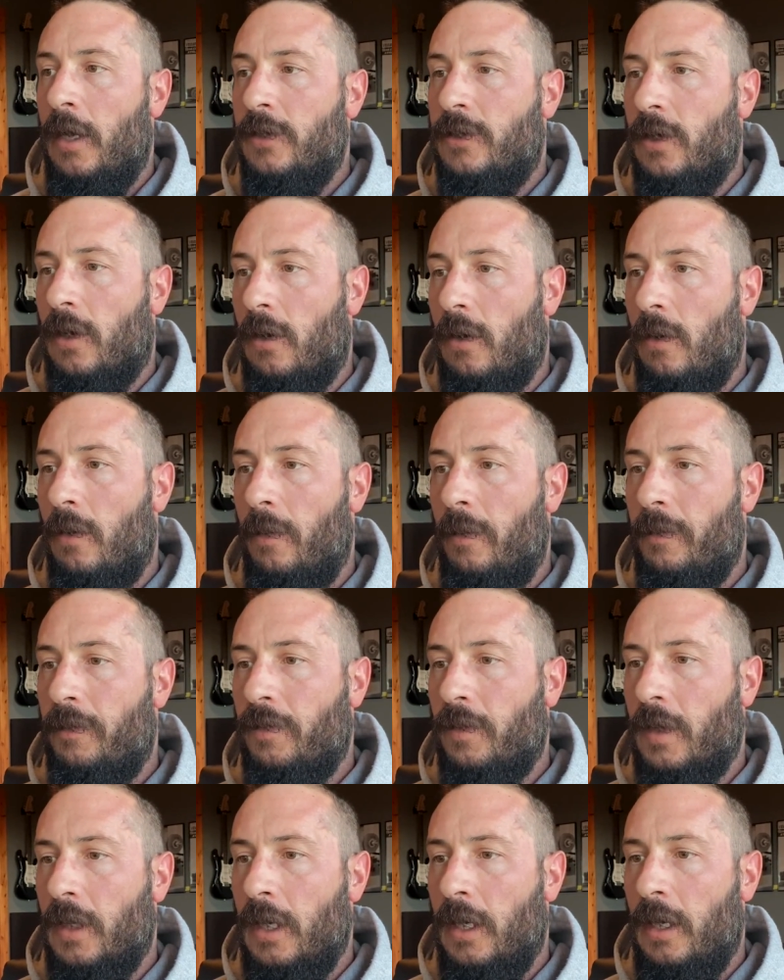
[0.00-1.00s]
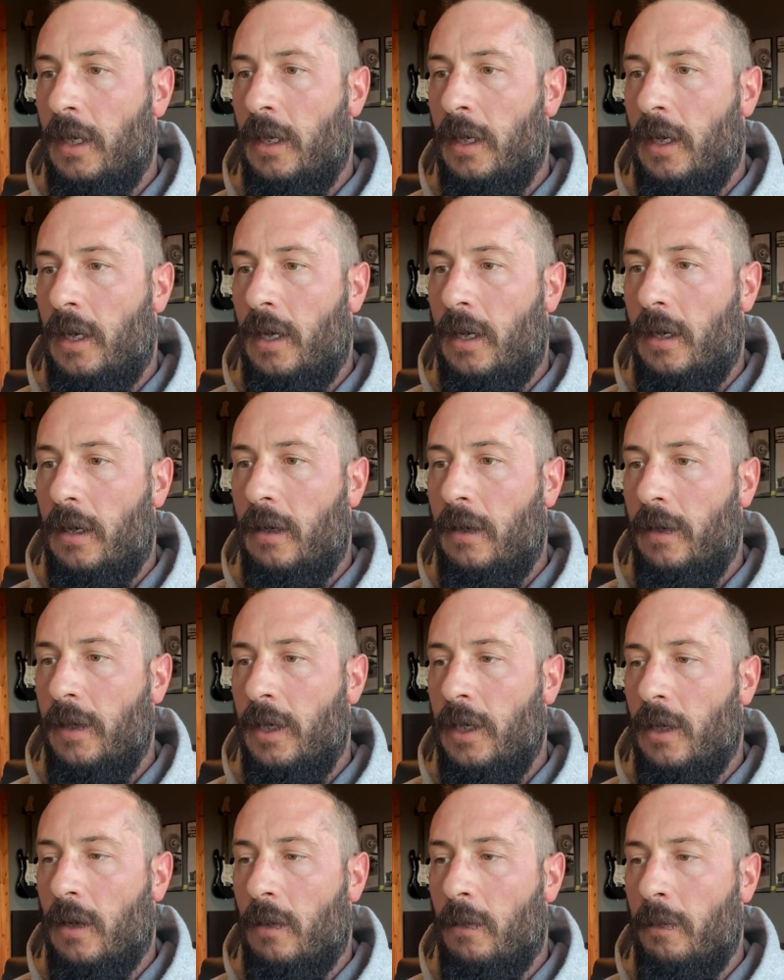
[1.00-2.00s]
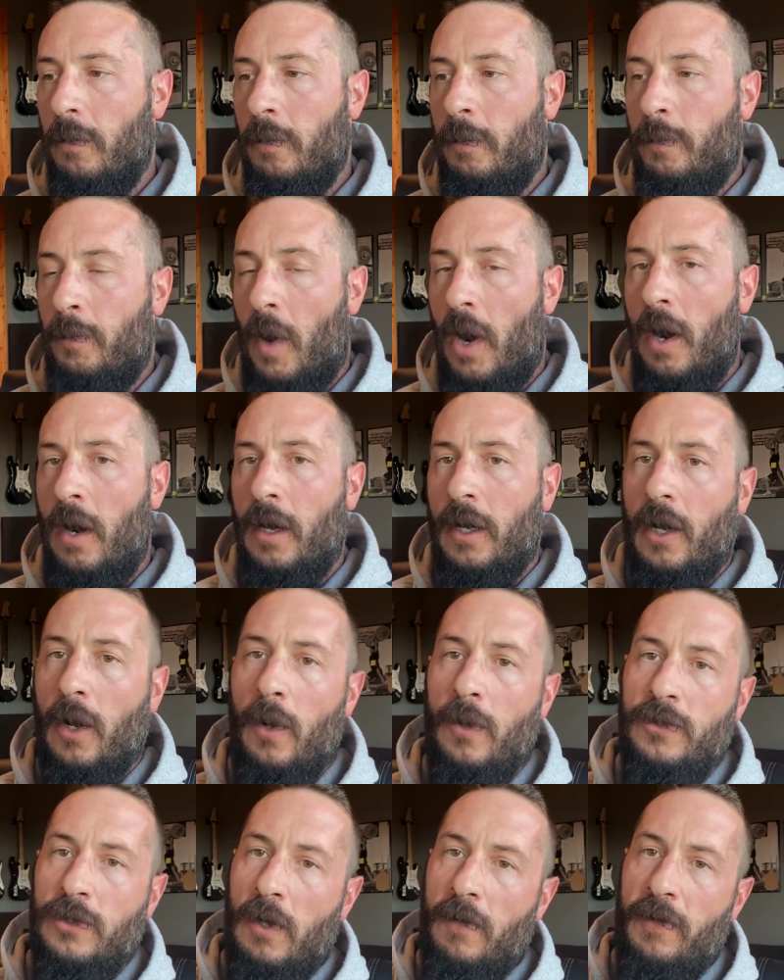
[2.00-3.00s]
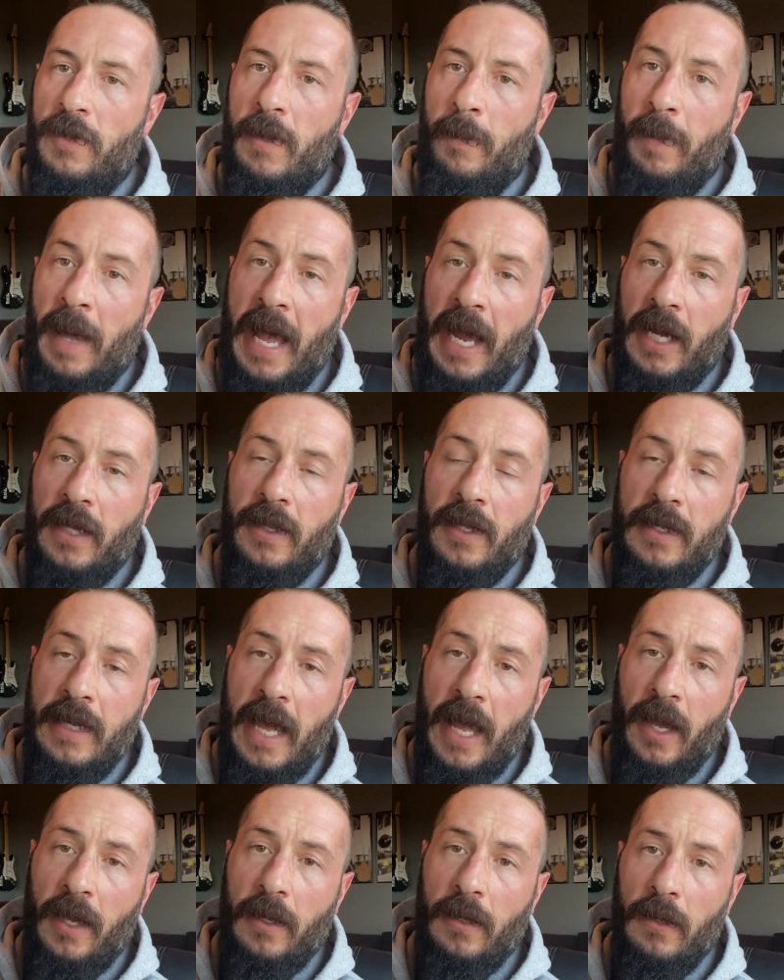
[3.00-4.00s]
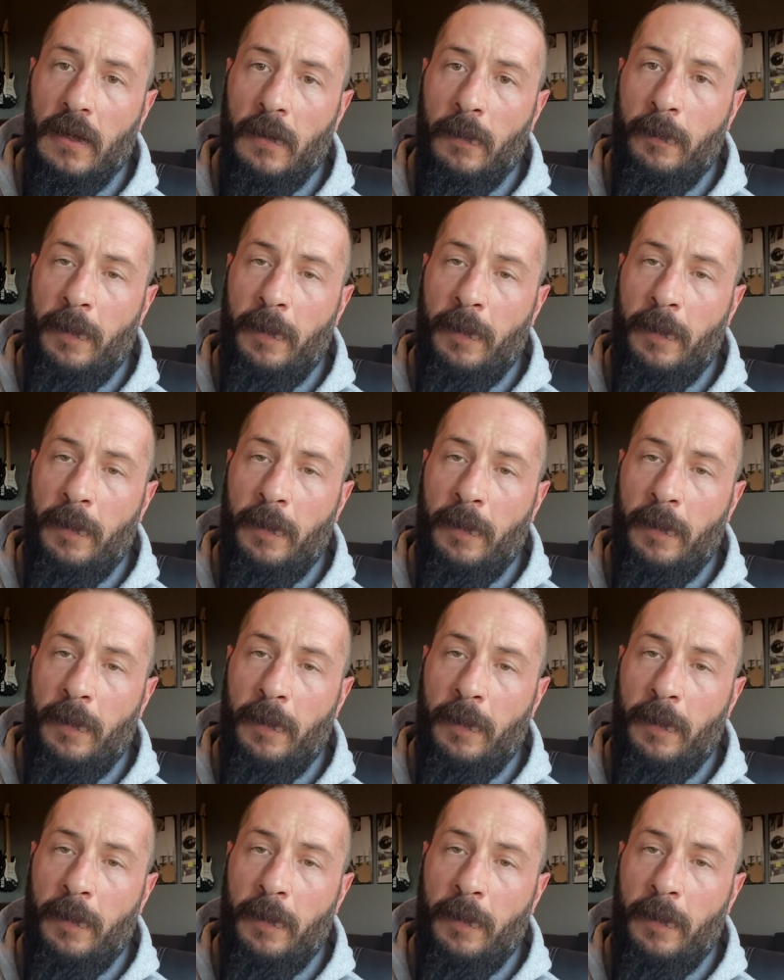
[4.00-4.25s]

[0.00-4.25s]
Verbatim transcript: So, uh, you know, bar goes over the back of the neck.